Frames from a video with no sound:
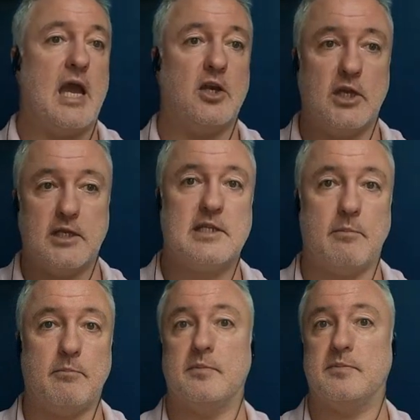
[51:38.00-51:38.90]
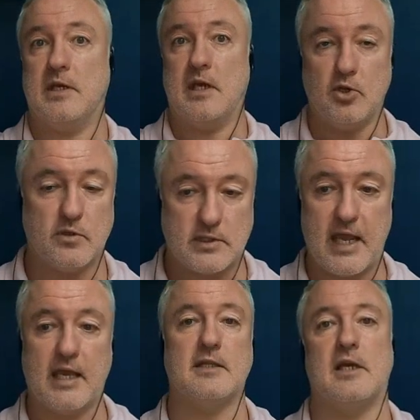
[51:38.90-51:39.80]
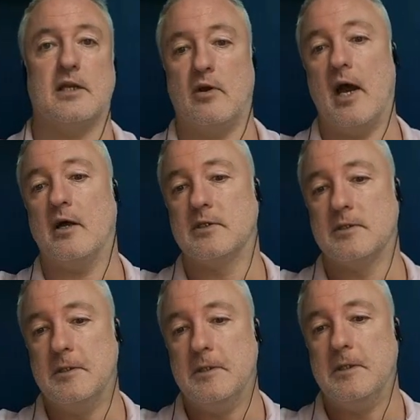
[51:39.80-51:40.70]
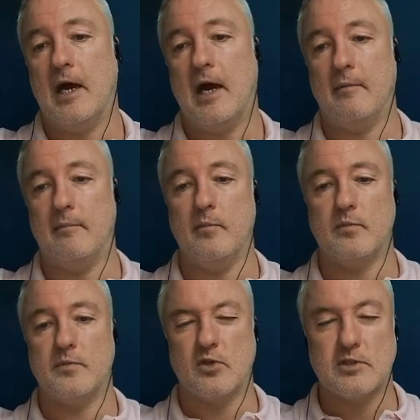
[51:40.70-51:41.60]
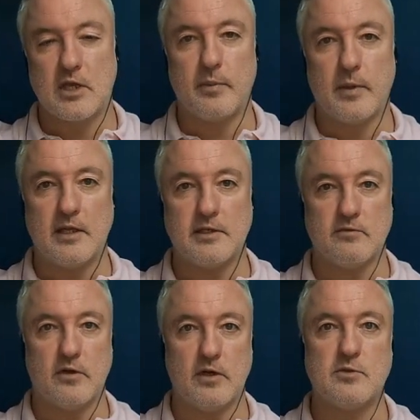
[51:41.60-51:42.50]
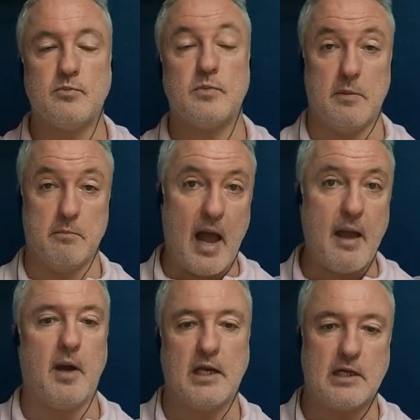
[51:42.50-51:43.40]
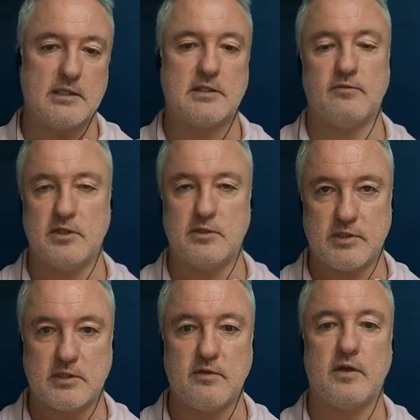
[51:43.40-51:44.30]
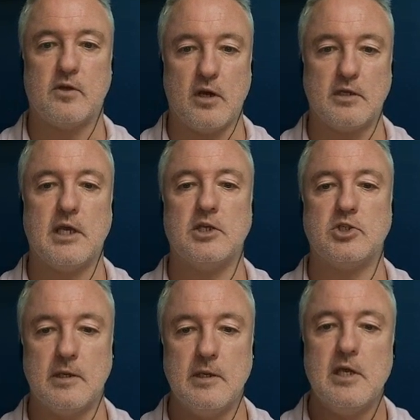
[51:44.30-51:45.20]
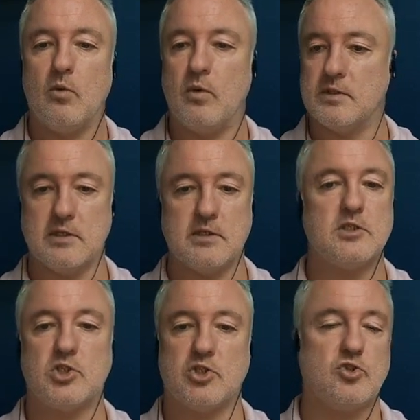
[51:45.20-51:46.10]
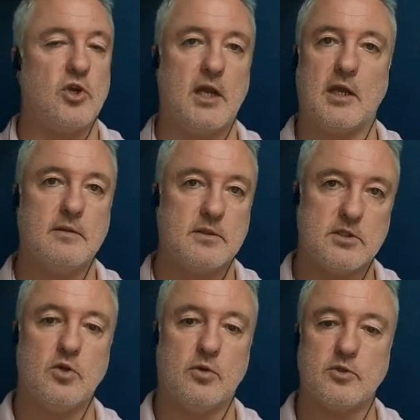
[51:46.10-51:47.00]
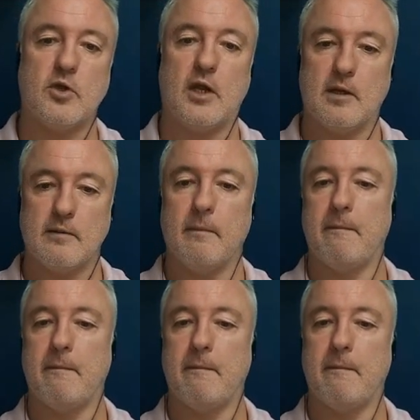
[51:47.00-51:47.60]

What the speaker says: and you hit 10 pips, and you take it, and you're out. So scalping has a very, in my mind at least, a very specific connotation, whereas this is just trading. It's just normal trading.